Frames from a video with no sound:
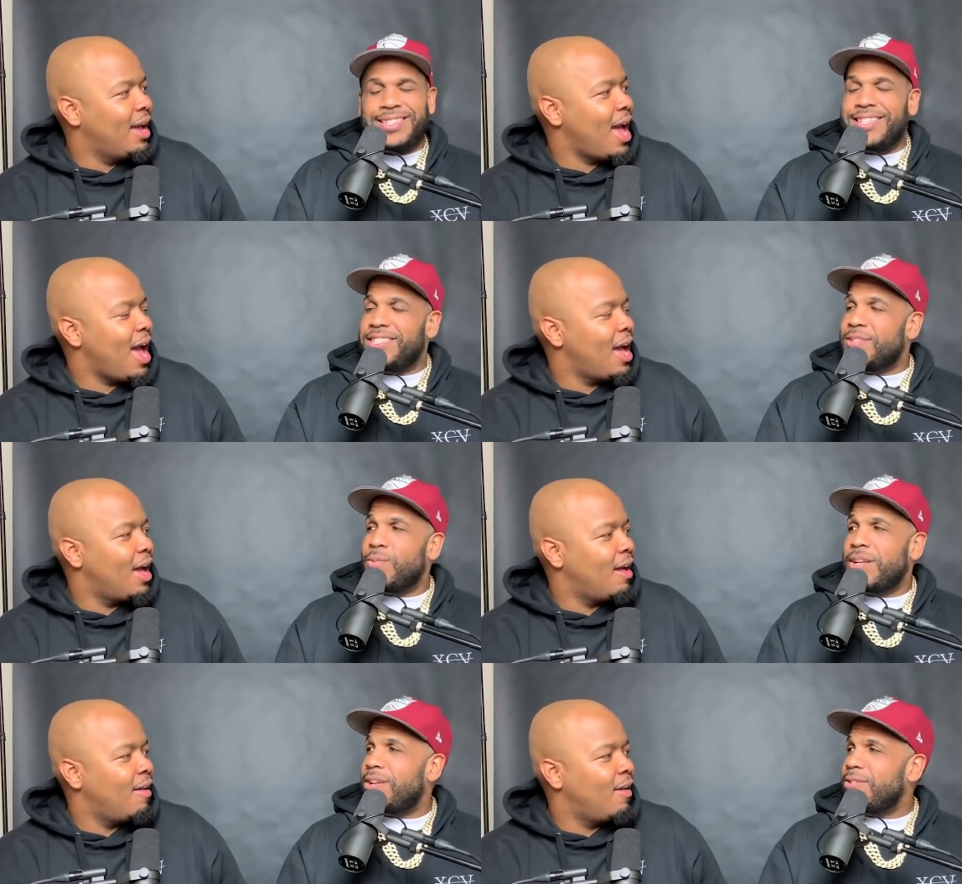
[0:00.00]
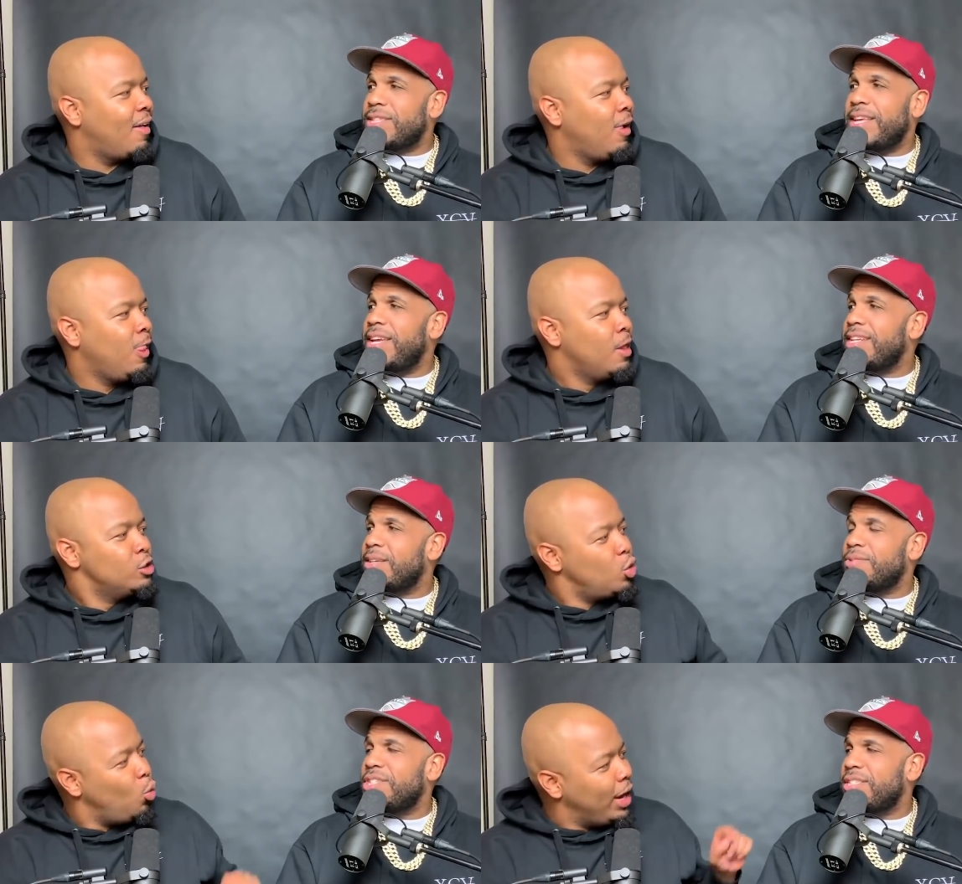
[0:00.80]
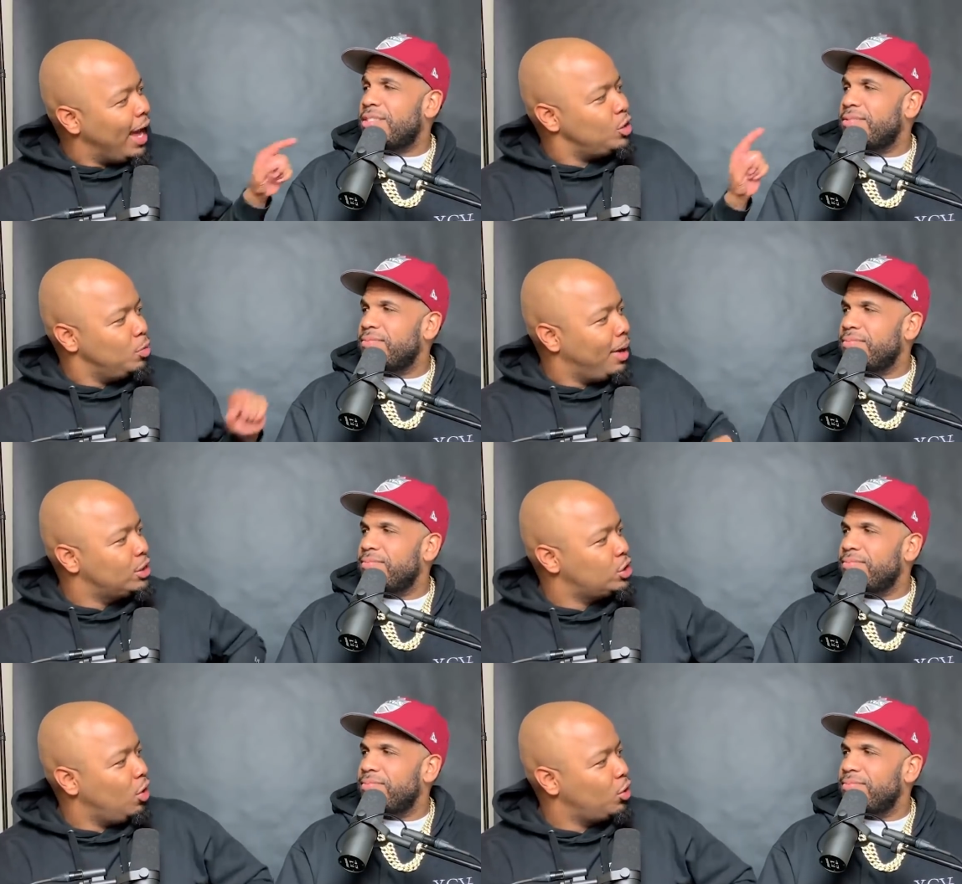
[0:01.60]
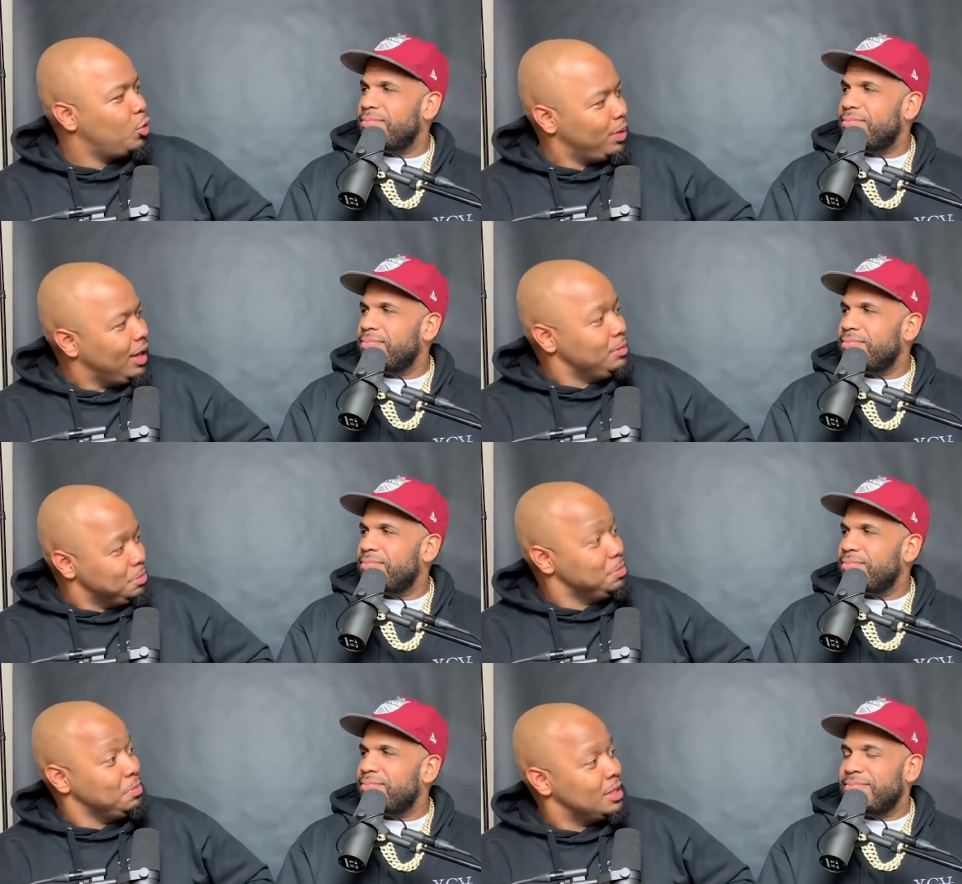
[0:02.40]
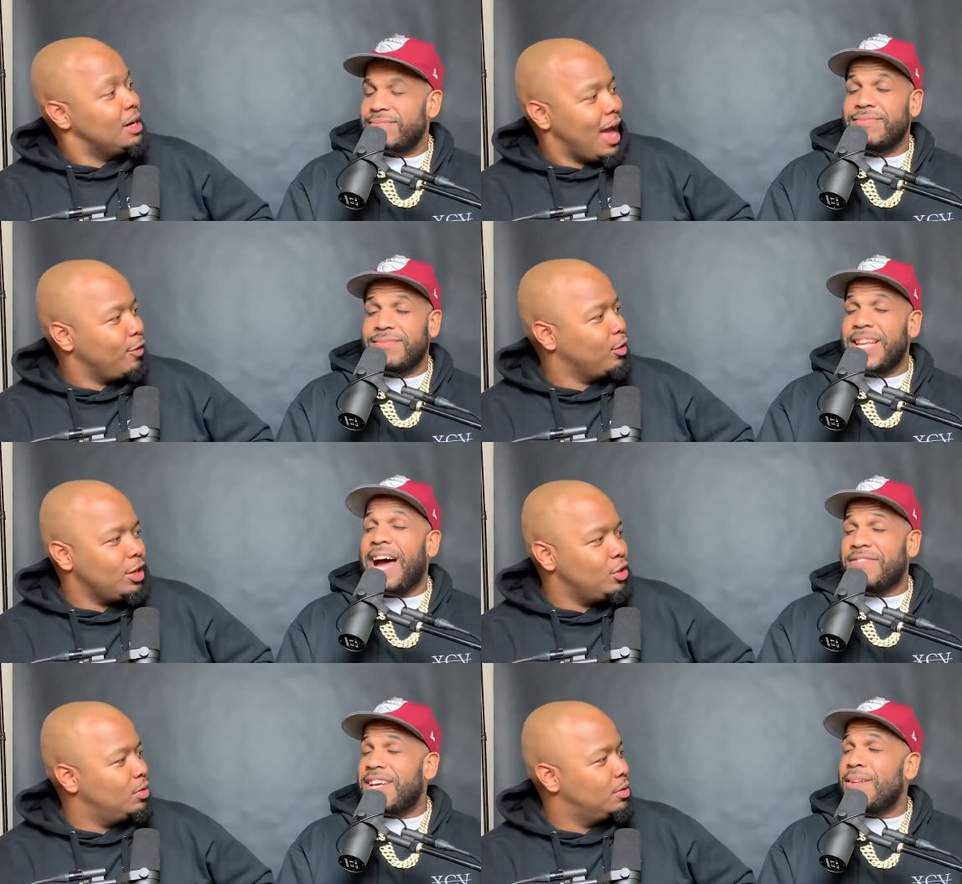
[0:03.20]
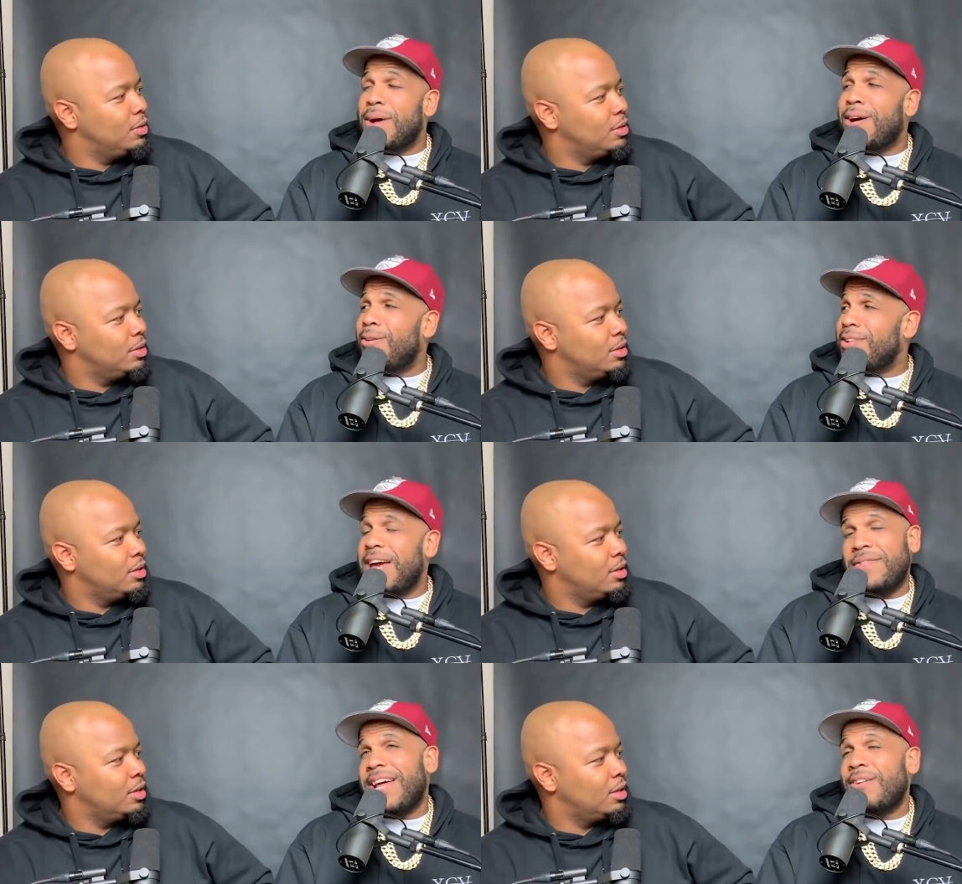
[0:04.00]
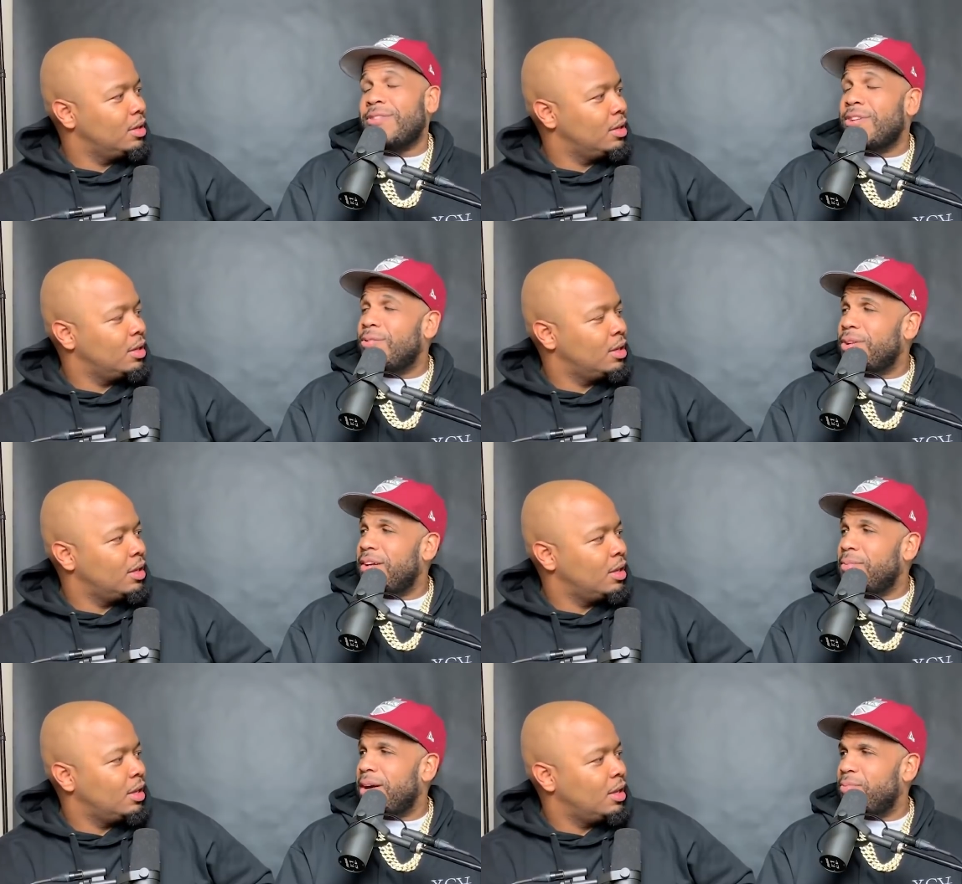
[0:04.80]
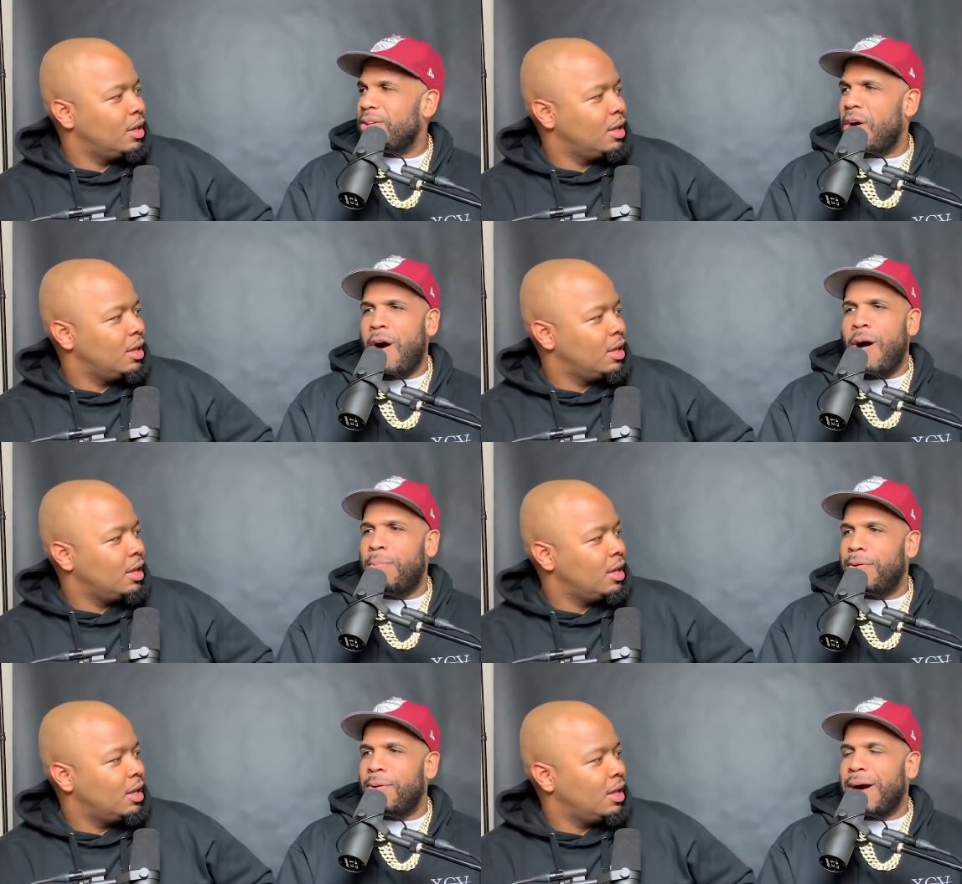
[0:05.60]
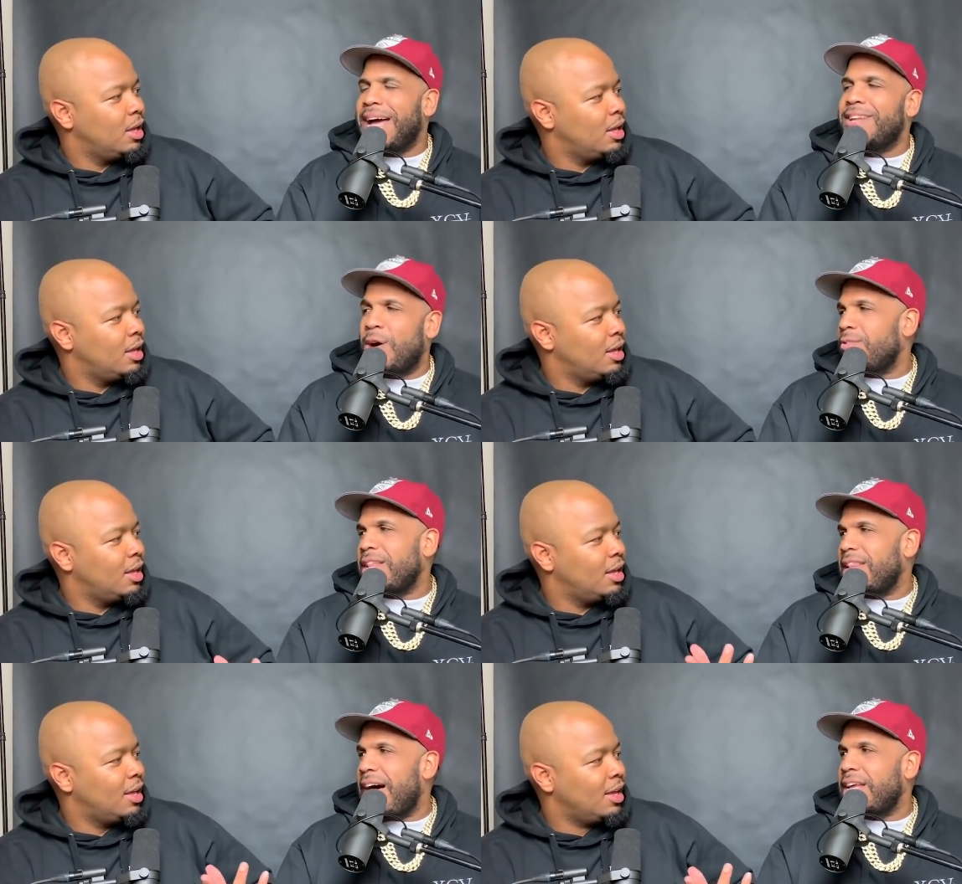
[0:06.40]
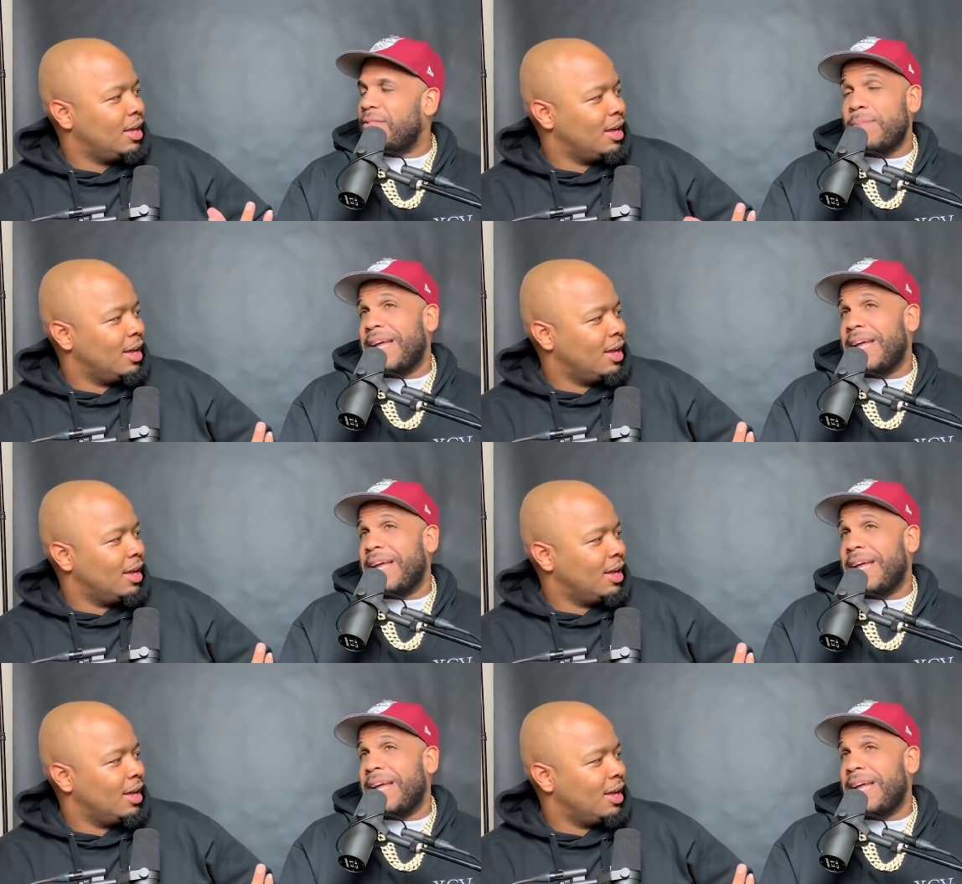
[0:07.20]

Speaker 1: It's just one of those things. It so just, when I do my joke, you be like mm, laughing. I've you, done it my whole life, and I don't know what everybody went. Oh, I know the lines from,